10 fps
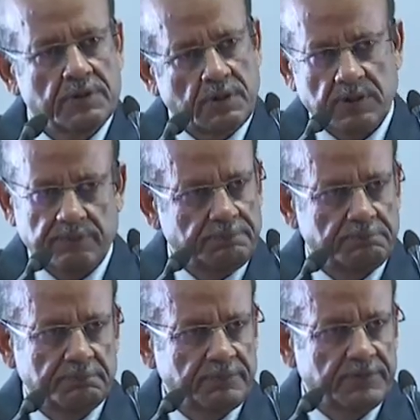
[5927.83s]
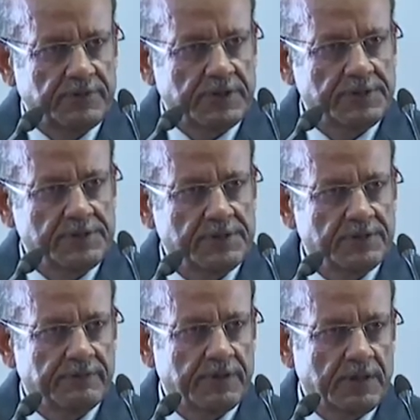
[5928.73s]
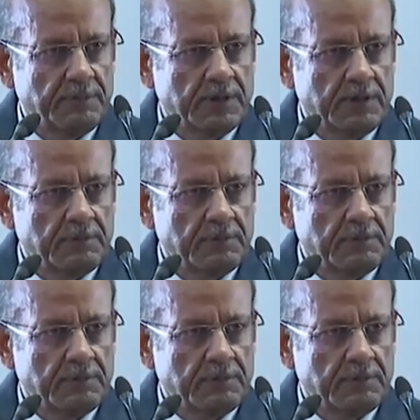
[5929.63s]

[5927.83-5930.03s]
a lot of search engines available.